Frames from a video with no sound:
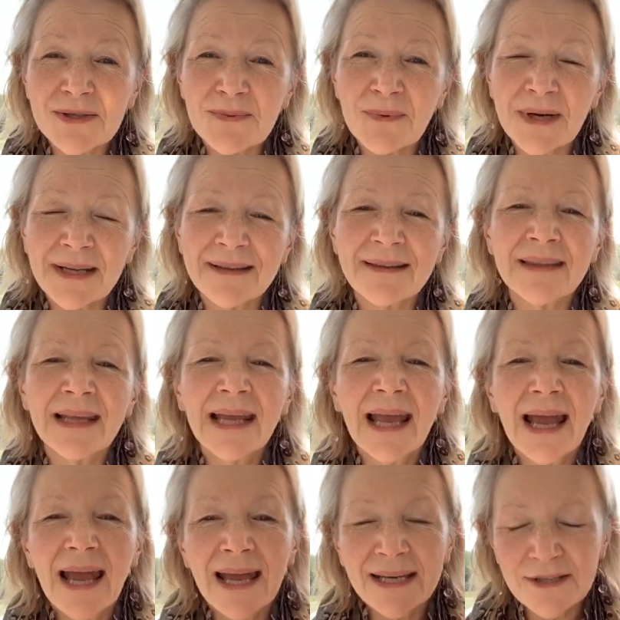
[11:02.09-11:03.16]
with
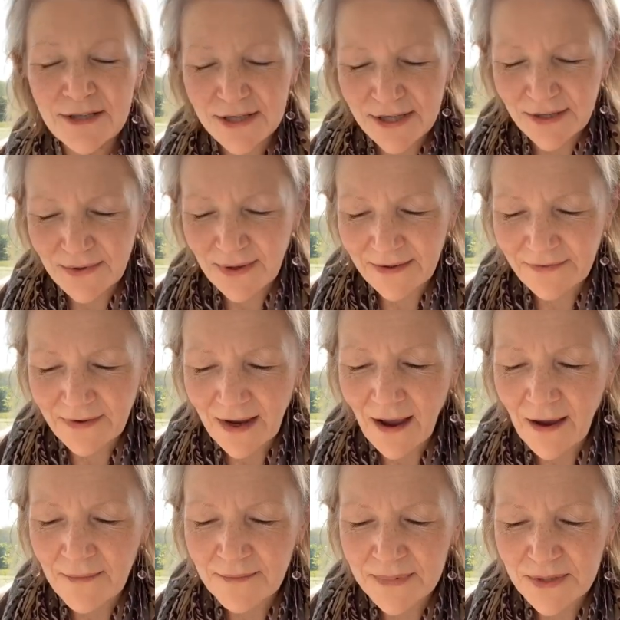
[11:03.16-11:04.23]
and to have
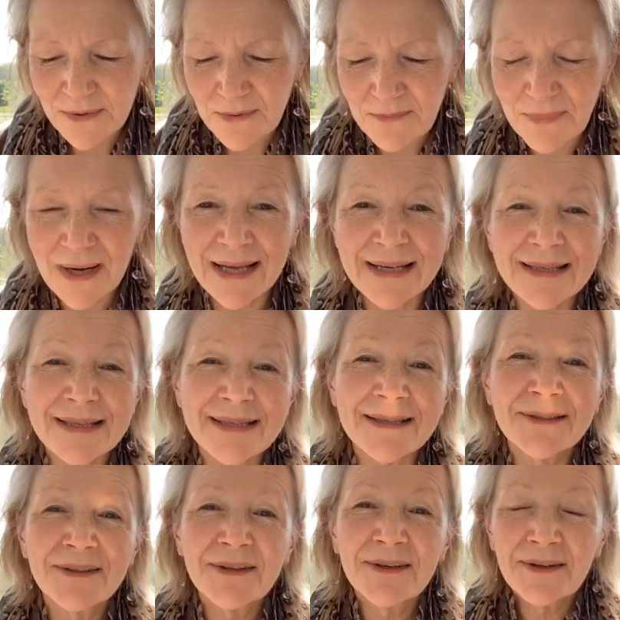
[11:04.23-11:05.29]
come to a place
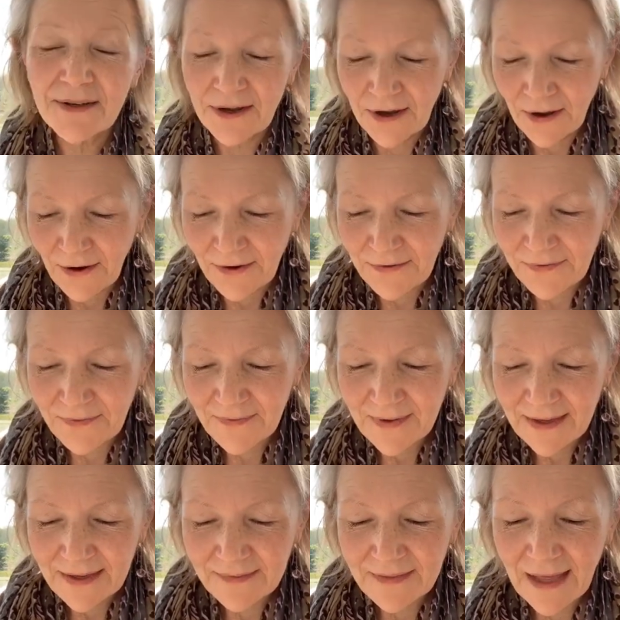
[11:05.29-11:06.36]
of
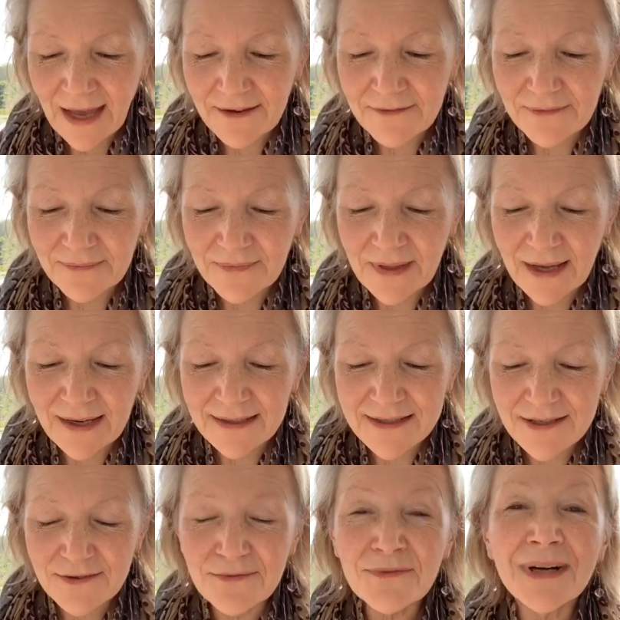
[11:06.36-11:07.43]

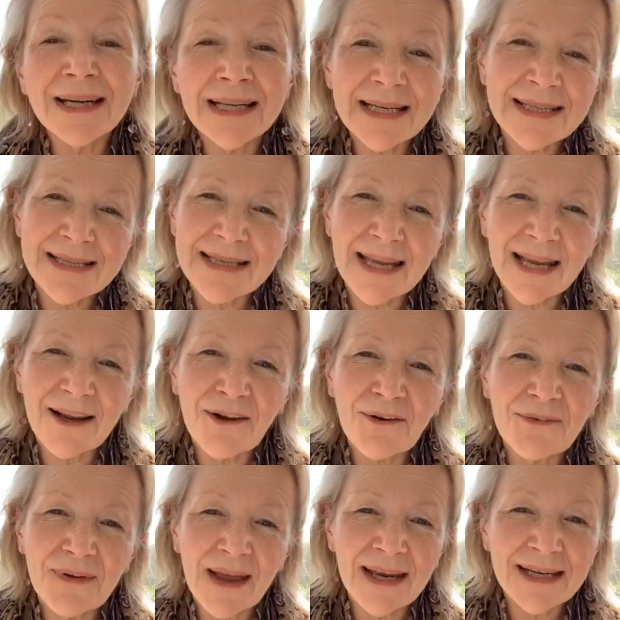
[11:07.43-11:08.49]
that releasing
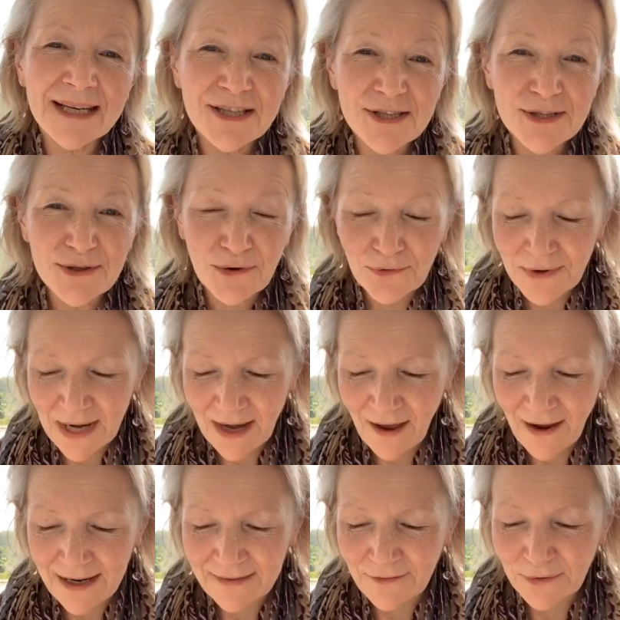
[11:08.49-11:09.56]
of any
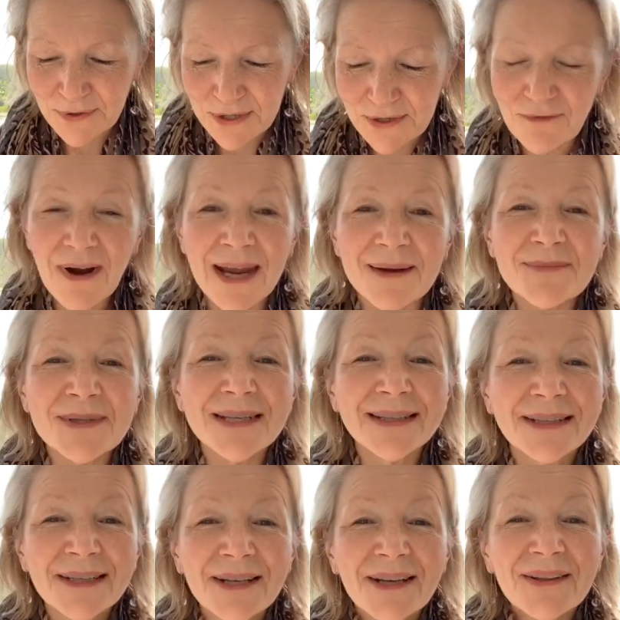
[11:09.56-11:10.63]
storyline or script
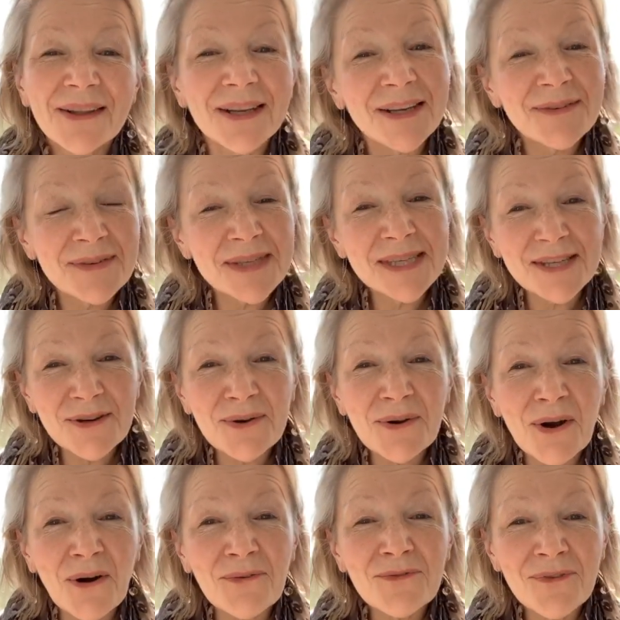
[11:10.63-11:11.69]
that you've still
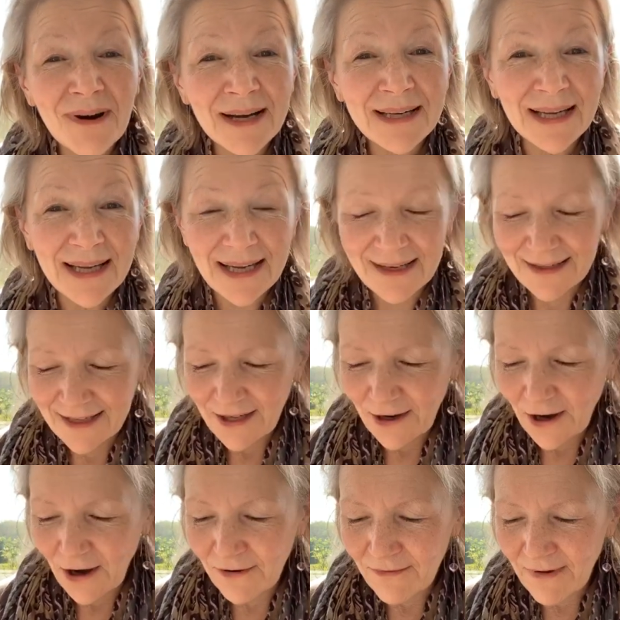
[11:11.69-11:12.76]
got running
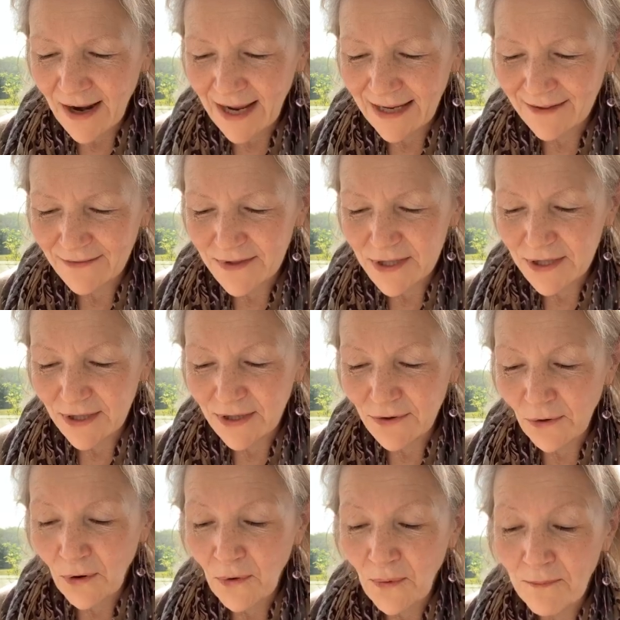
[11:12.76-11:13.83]
around
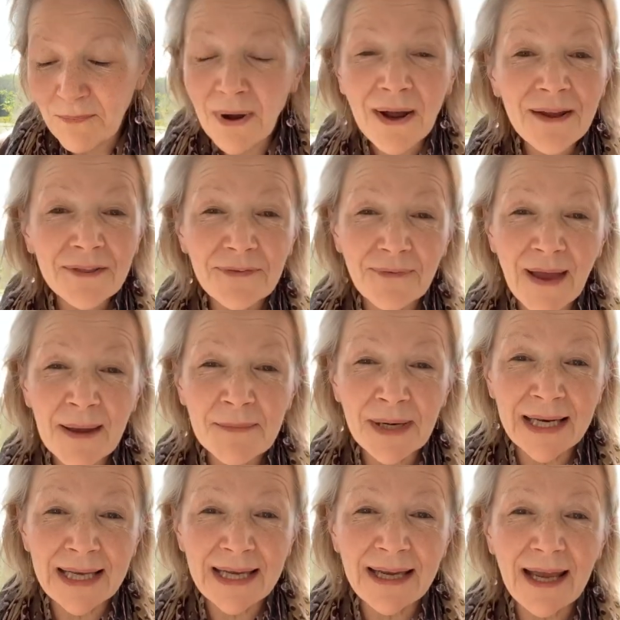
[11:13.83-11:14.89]
your birth
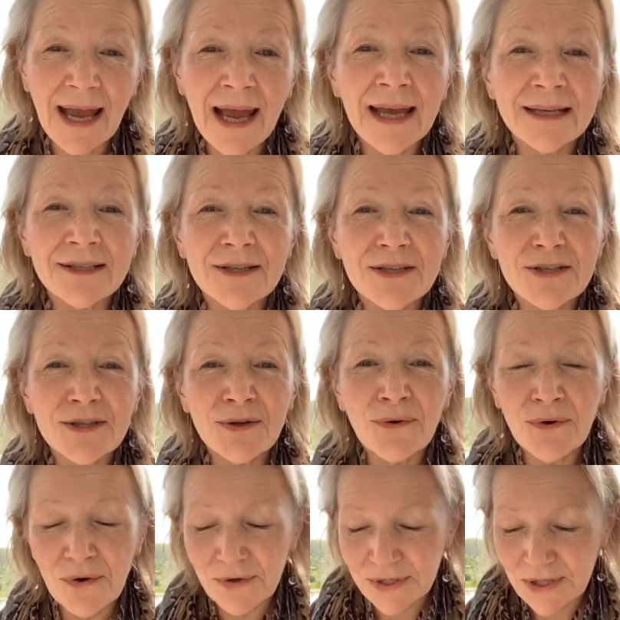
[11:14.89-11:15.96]
family and
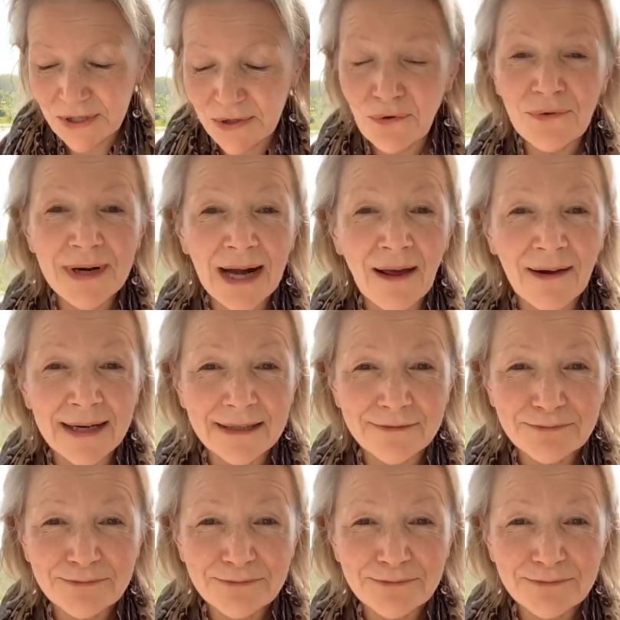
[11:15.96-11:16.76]
your storyline.